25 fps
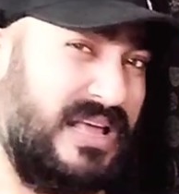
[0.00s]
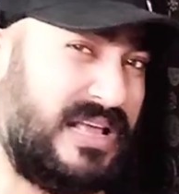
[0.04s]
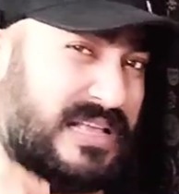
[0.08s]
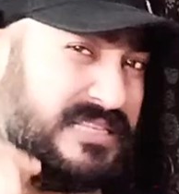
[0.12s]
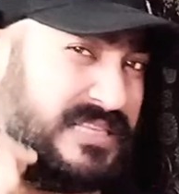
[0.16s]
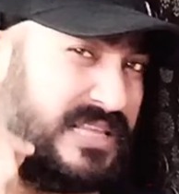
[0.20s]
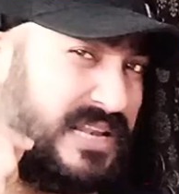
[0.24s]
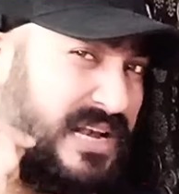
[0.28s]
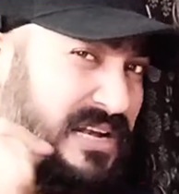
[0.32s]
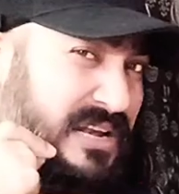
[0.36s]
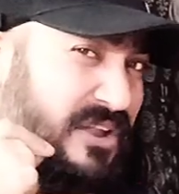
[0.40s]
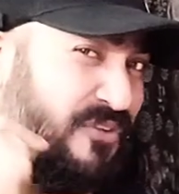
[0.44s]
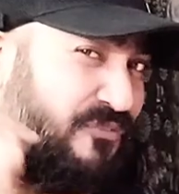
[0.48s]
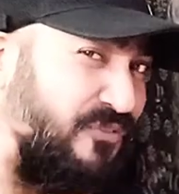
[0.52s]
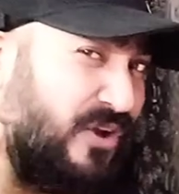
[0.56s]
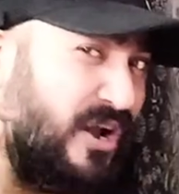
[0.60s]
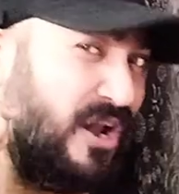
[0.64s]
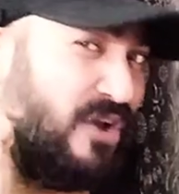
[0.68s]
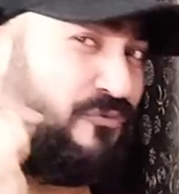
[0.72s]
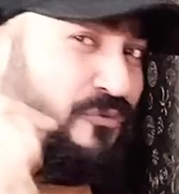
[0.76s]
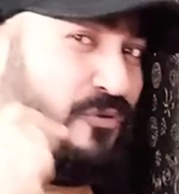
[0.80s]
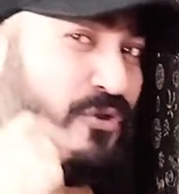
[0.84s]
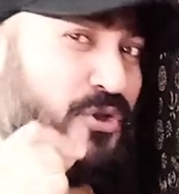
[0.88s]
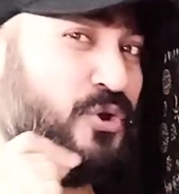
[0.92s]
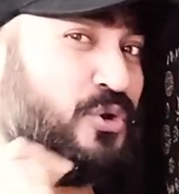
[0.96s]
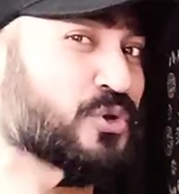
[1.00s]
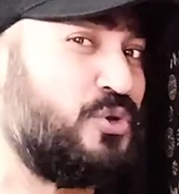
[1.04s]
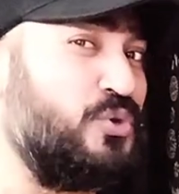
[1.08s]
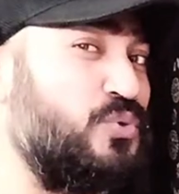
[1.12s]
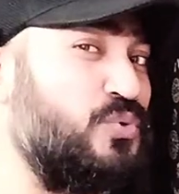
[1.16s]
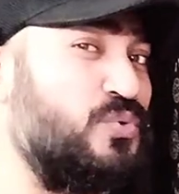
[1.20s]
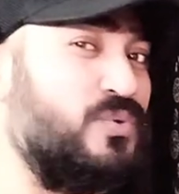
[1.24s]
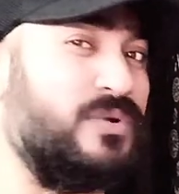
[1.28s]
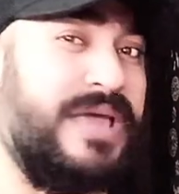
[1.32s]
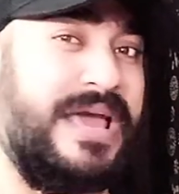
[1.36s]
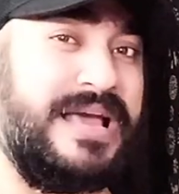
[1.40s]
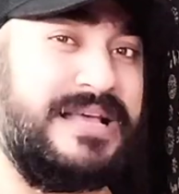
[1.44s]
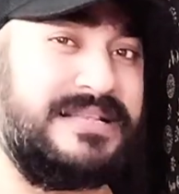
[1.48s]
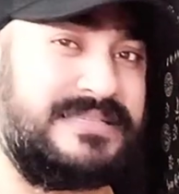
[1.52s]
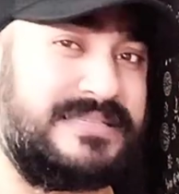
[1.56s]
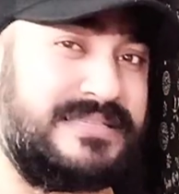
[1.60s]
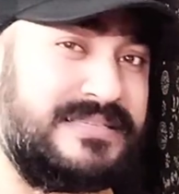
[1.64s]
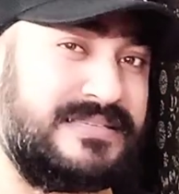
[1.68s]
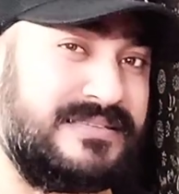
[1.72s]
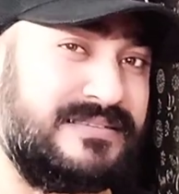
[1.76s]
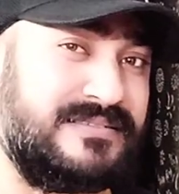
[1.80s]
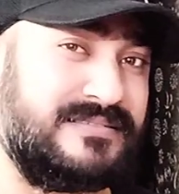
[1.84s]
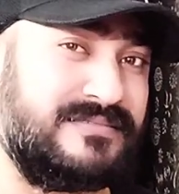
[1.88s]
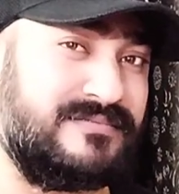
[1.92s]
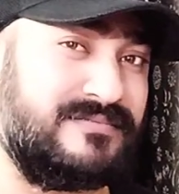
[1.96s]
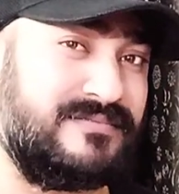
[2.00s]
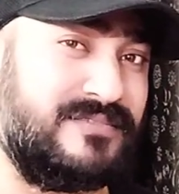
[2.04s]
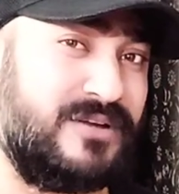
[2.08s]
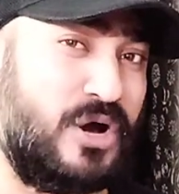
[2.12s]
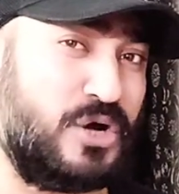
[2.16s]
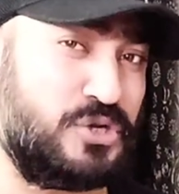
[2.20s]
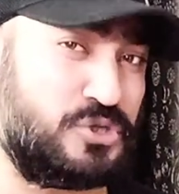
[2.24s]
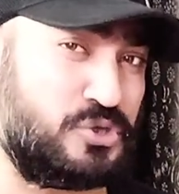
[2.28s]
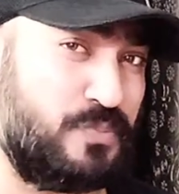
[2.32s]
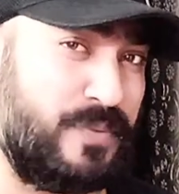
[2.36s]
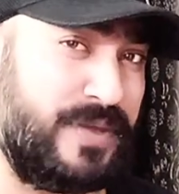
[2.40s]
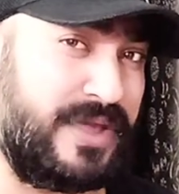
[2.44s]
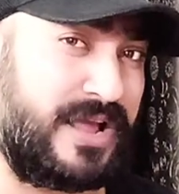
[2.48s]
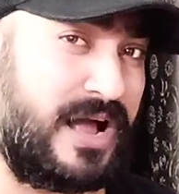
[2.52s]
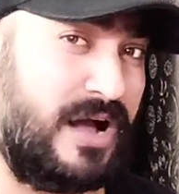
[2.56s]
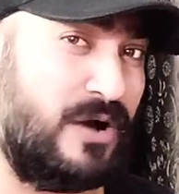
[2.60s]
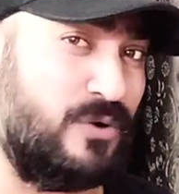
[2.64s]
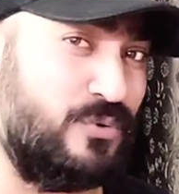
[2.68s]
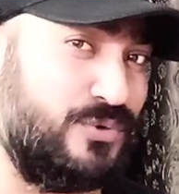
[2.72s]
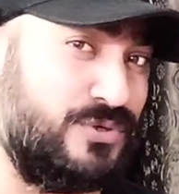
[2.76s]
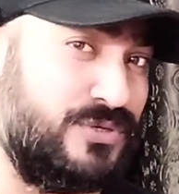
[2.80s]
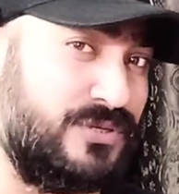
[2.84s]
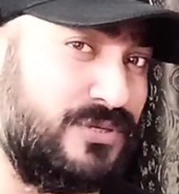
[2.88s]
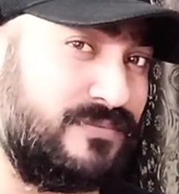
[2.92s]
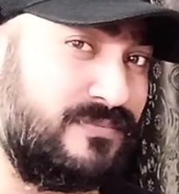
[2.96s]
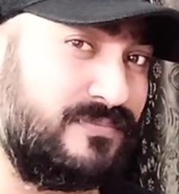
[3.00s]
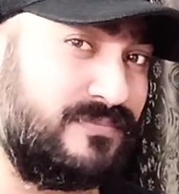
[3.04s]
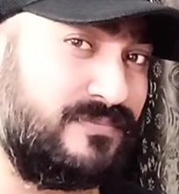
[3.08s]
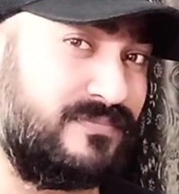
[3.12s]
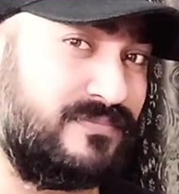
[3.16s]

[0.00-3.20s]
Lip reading: Isn't it difficult for you to guess or to make out?